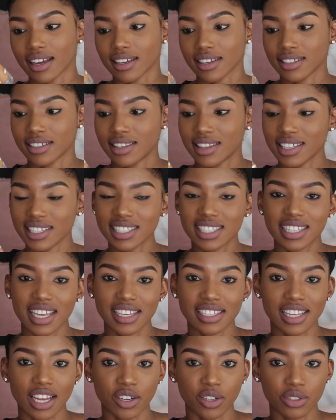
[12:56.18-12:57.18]
these days
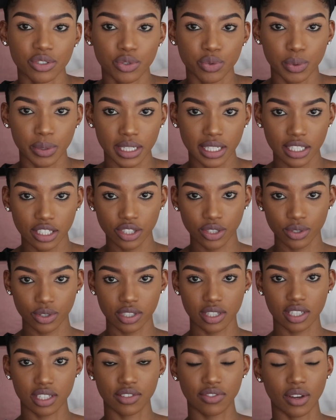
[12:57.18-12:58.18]
I don't really use
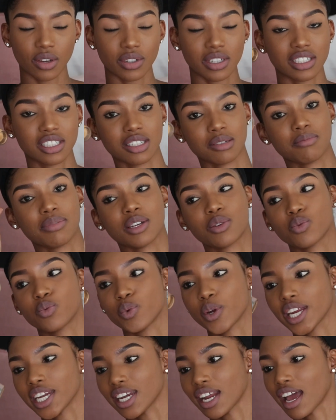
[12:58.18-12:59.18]
this foundation, but
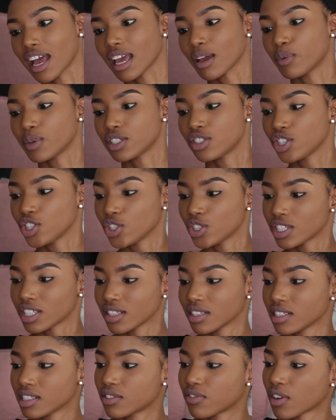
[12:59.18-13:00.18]
when I was using
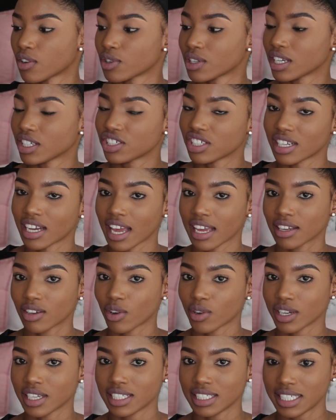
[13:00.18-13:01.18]
this foundation like
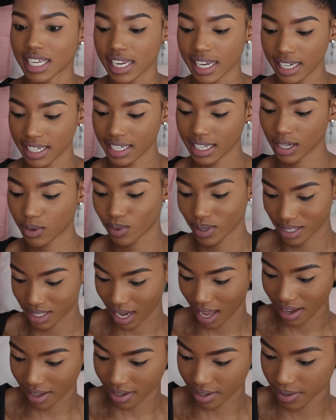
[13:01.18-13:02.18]
on a daily, it was
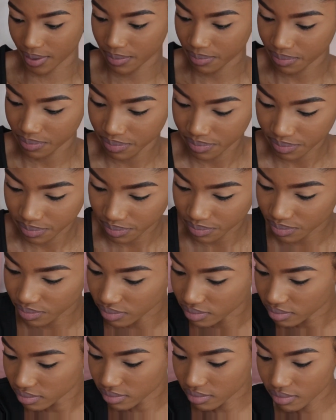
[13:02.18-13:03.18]
like
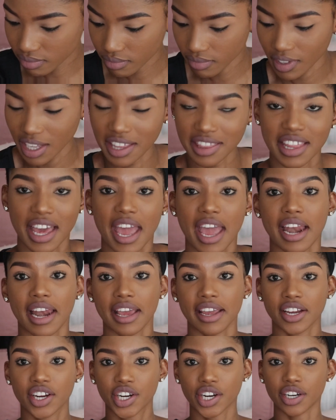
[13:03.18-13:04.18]
the
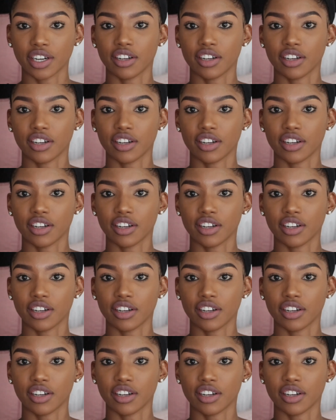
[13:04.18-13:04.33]
LA Girl